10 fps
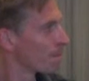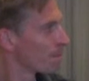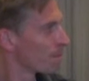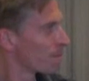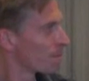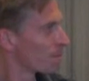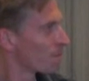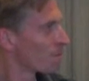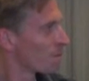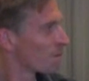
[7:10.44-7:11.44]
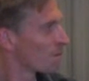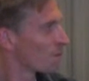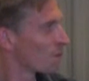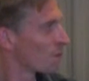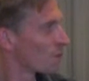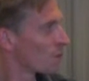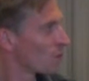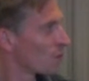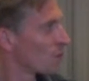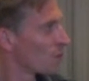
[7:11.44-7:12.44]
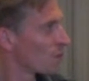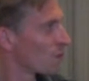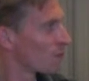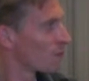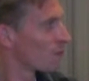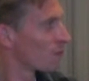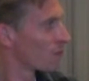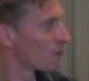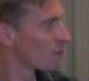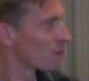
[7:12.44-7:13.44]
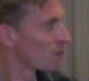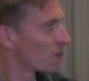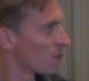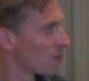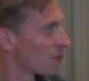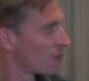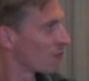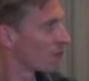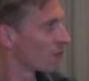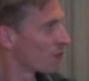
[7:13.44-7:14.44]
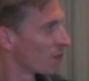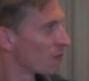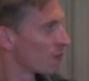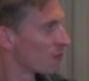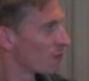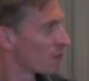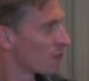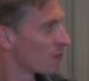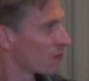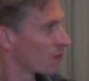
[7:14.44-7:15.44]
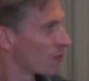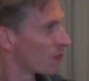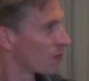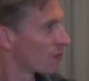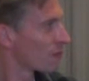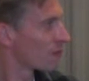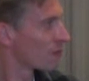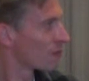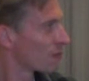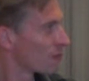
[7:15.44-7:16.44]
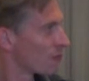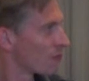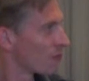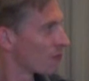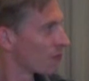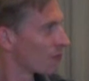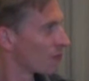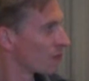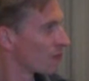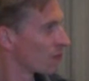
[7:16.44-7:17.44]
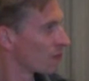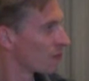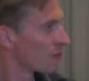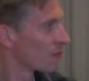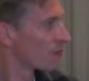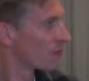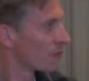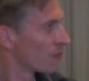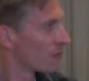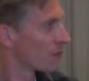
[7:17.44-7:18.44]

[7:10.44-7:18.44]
[no speech]